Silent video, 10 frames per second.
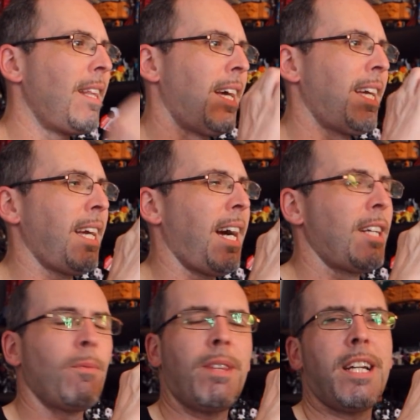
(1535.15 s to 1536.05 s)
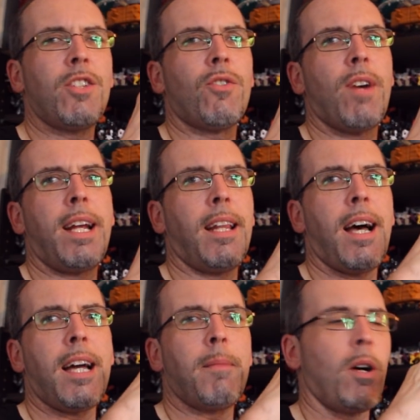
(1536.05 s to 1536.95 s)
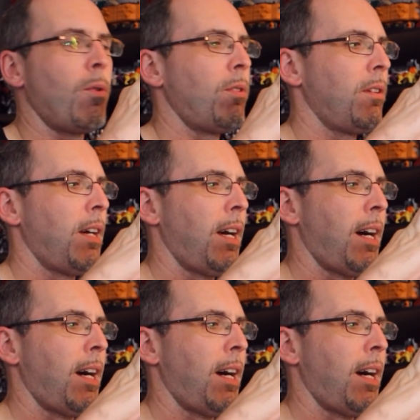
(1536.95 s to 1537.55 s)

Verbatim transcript: Like, I don't think it's a great line mode.